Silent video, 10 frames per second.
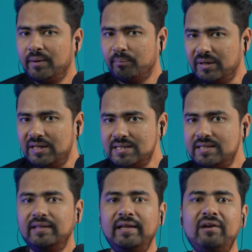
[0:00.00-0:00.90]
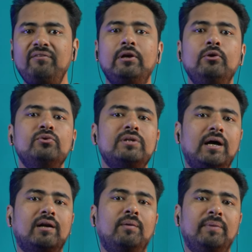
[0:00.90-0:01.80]
means their values
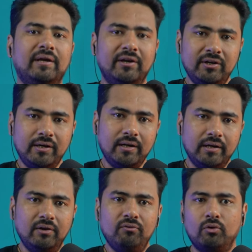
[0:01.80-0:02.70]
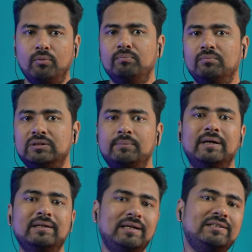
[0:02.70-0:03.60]
are coming internally from some
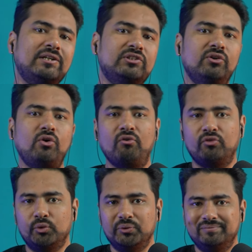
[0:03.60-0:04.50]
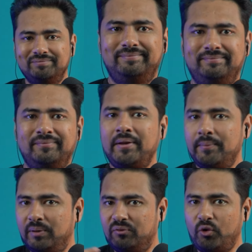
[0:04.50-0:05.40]
other section of code.
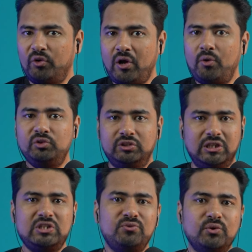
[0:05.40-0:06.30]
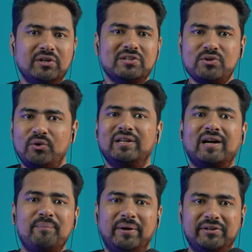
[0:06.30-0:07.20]
But for now, just focus on the
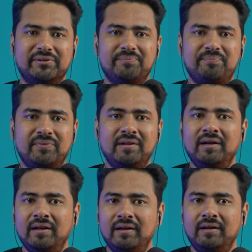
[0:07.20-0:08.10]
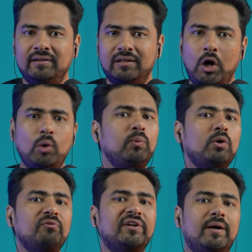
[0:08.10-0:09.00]
comparator. The output
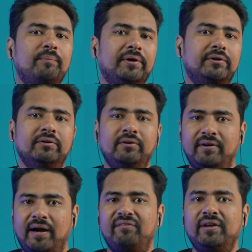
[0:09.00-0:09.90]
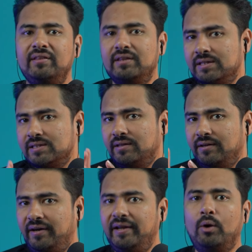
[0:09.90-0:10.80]
of the comparator driving this
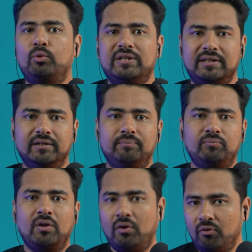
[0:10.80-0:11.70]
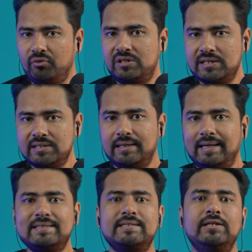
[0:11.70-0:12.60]
D out signal, which is
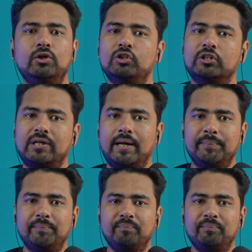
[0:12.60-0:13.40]
std logic type,